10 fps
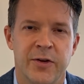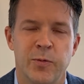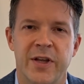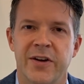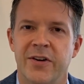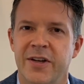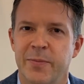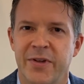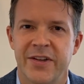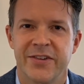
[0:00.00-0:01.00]
We can all get
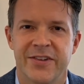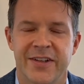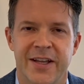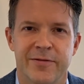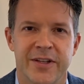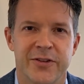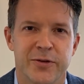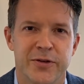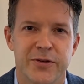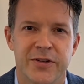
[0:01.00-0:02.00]
patients to have laser
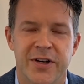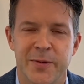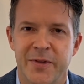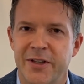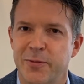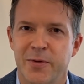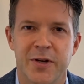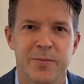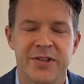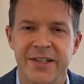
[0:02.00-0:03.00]
iridotomy because we all
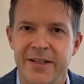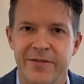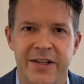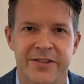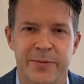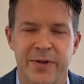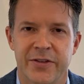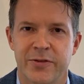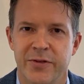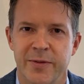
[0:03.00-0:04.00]
believe that's the
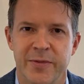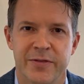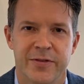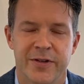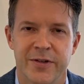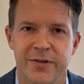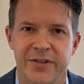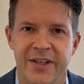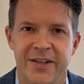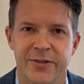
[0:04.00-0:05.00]
best treatment for closed
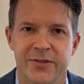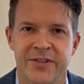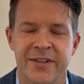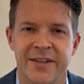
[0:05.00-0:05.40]
angles.